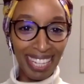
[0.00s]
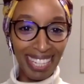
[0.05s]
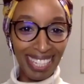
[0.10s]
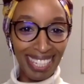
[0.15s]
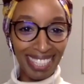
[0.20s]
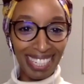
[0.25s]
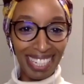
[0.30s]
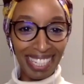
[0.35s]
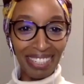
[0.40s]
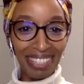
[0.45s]

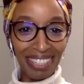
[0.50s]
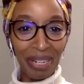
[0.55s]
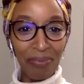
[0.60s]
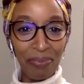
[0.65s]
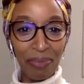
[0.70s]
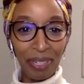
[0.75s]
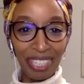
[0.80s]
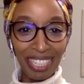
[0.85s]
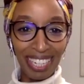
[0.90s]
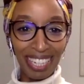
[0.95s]
until I
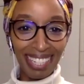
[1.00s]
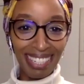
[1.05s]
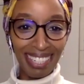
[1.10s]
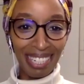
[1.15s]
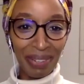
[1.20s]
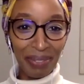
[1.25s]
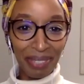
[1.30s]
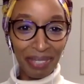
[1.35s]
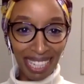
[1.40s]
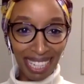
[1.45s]
started
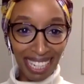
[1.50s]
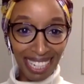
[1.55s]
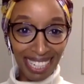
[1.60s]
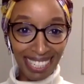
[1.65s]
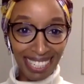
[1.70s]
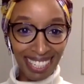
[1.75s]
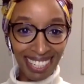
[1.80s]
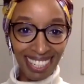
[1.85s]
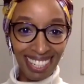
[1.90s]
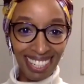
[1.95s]
podcasting was
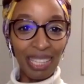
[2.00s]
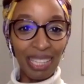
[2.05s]
LinkedIn.